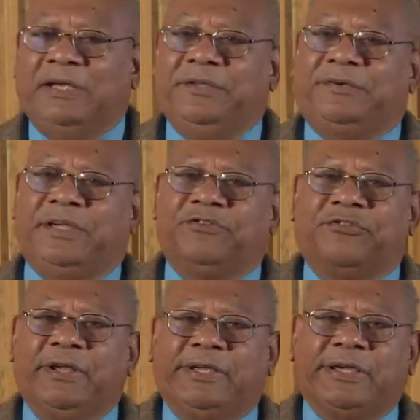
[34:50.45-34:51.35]
You can
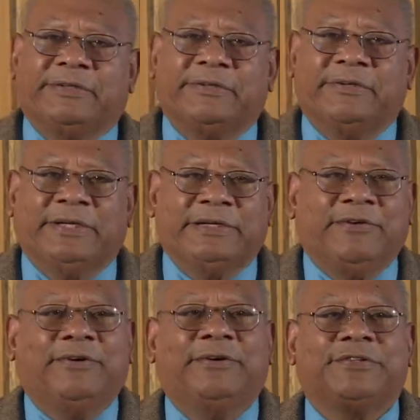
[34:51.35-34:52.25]
drink it at
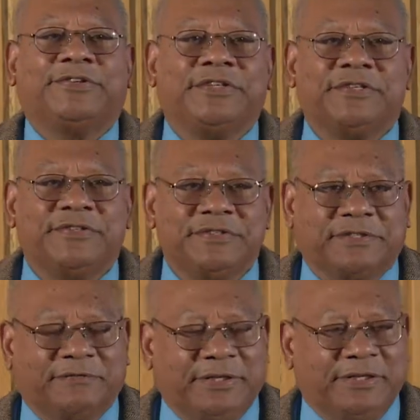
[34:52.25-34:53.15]
all seasons
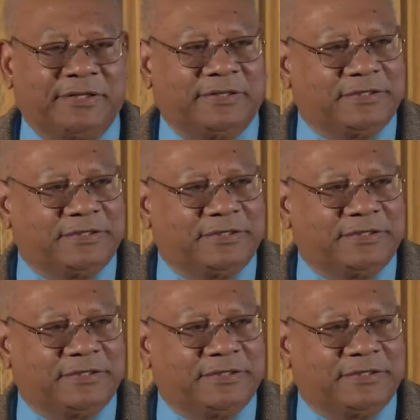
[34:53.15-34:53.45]
of the year.